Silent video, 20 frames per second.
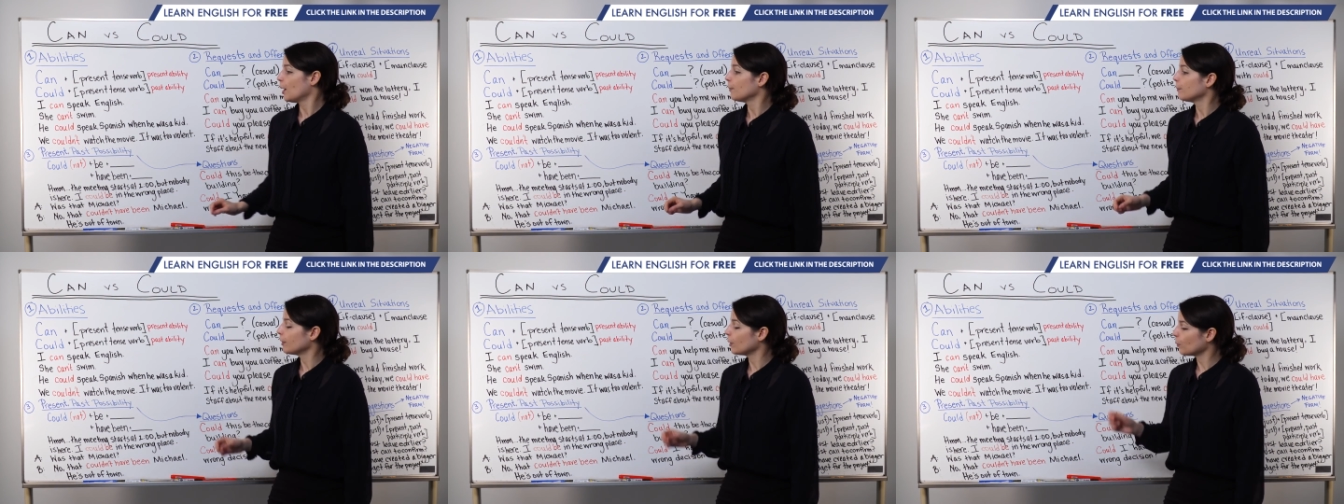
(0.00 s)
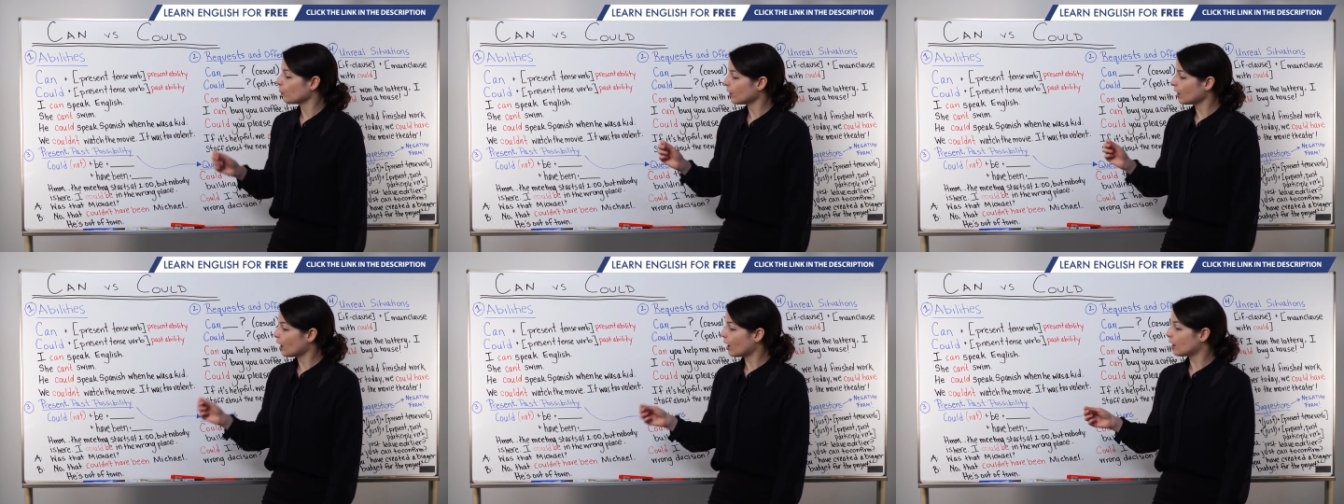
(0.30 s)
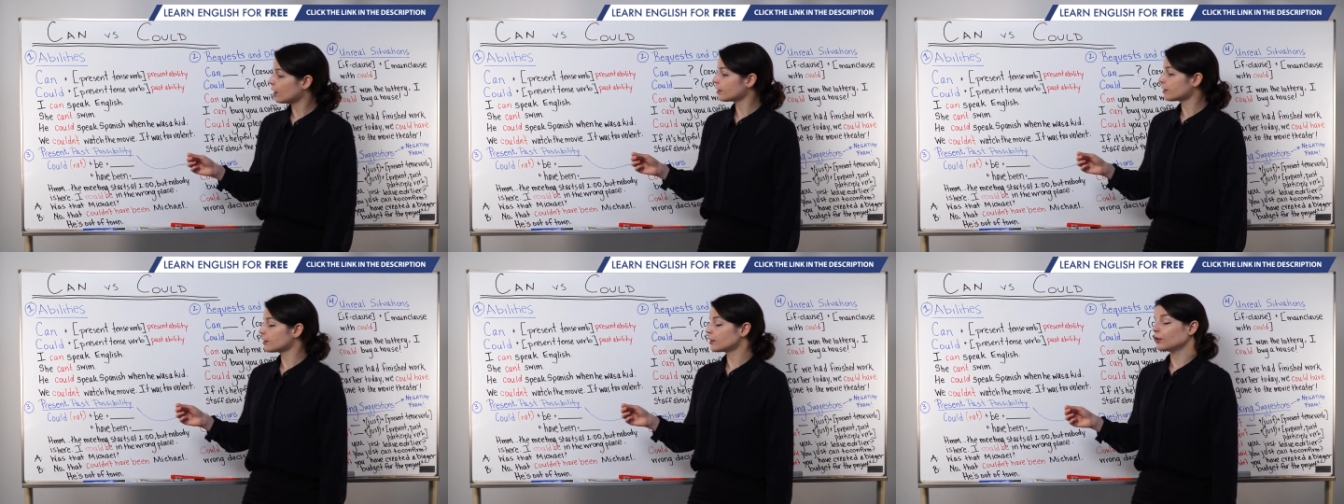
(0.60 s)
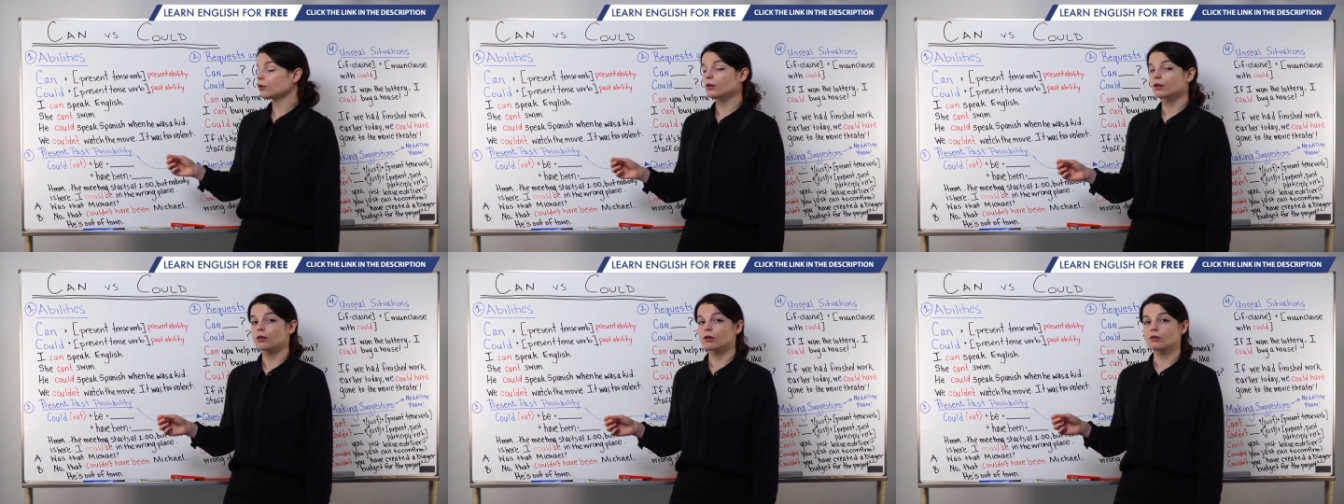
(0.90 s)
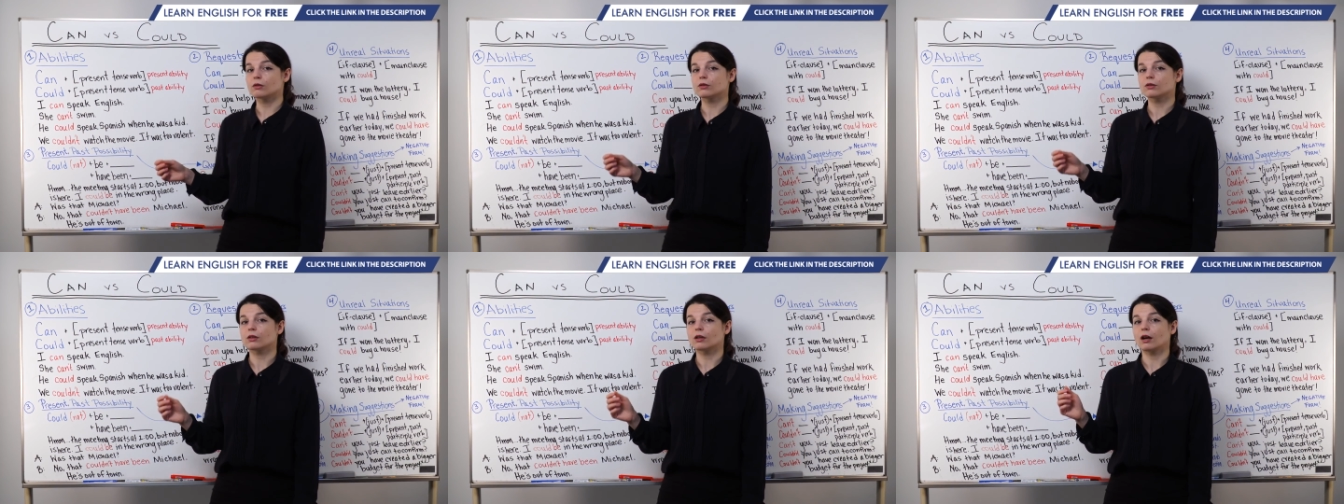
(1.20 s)
but we also
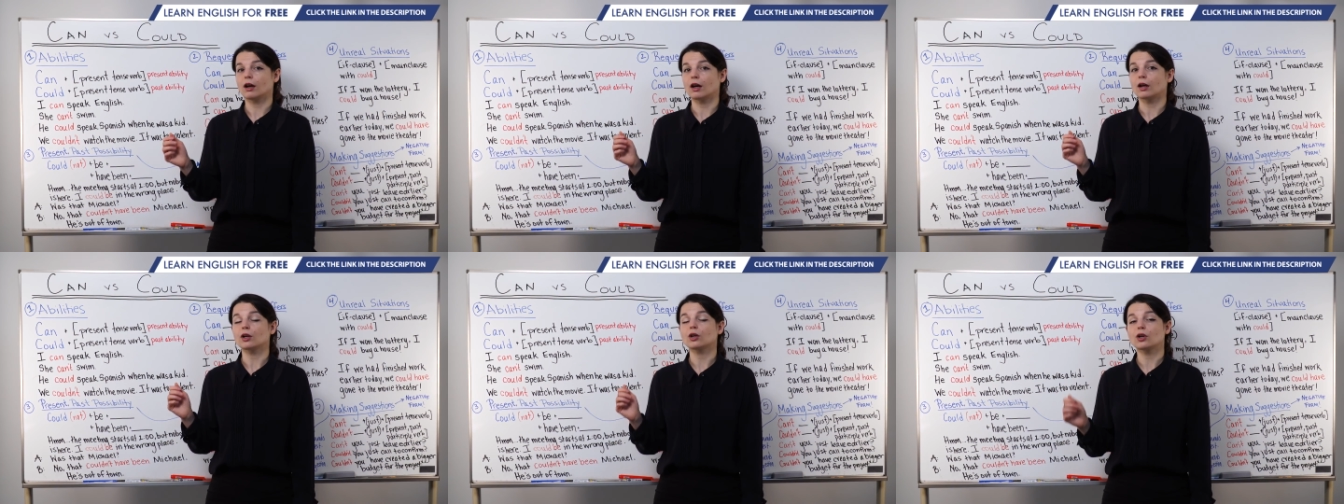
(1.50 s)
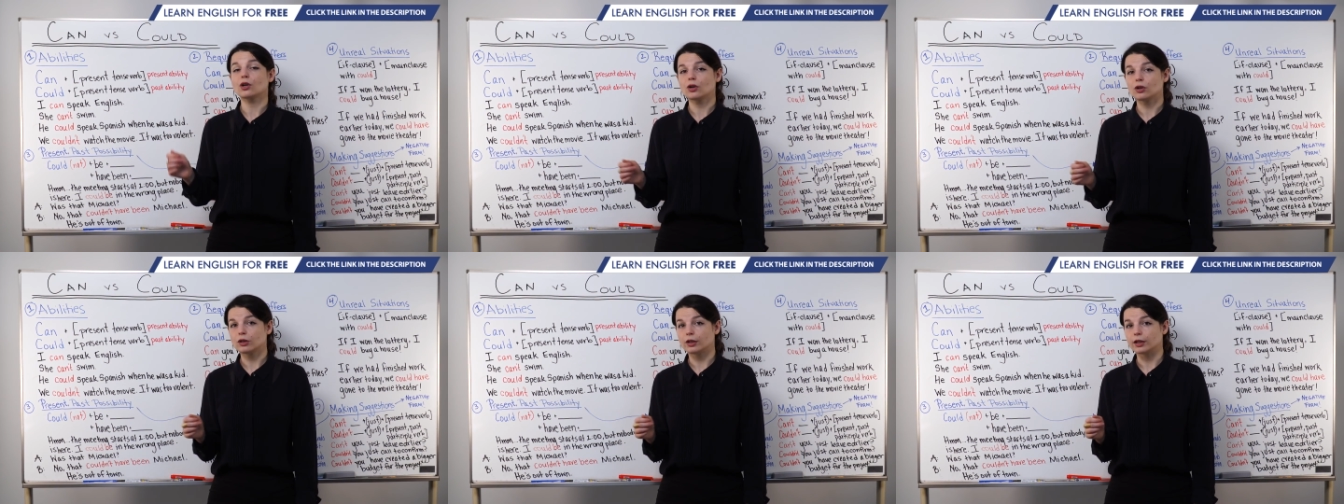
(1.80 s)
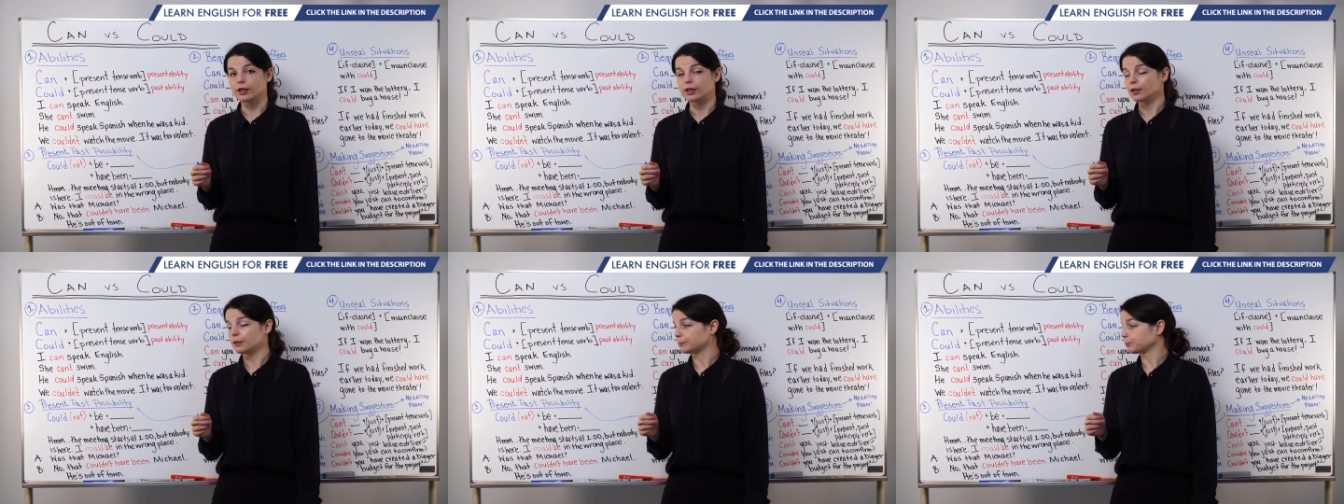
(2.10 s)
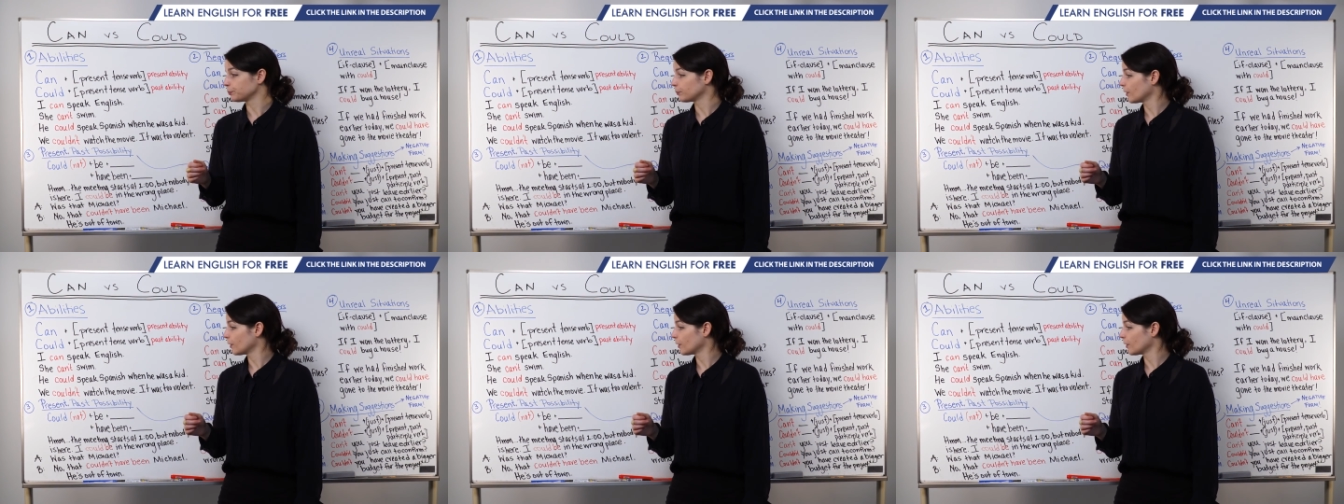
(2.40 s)
use uh, could